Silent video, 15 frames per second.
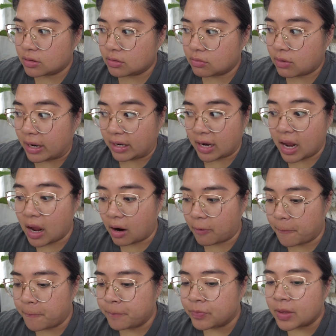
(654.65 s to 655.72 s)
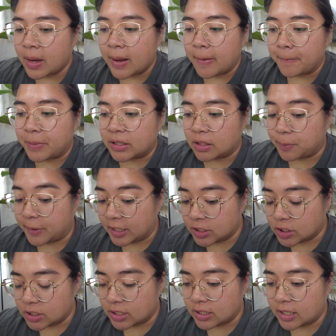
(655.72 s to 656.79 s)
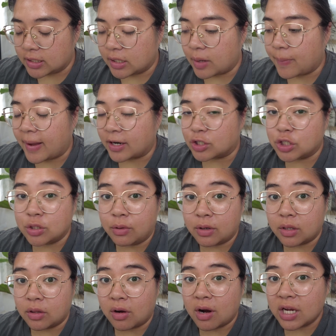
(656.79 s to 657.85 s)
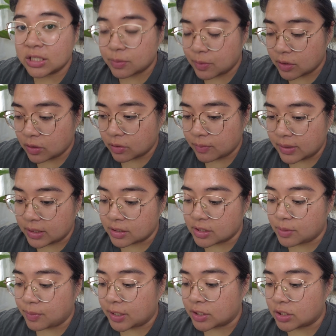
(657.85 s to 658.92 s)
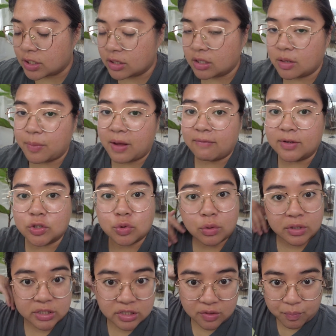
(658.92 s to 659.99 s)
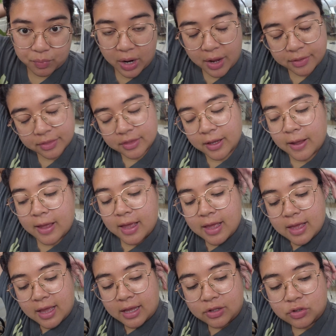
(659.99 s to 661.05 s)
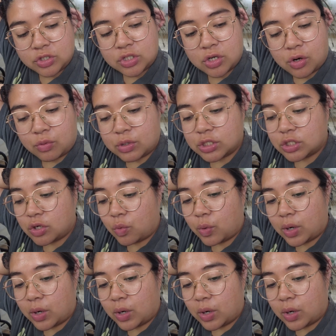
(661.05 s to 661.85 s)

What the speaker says: right now, but the patient ended up actually going to the hospital because the patient ended up having shortness of breath. And so we're still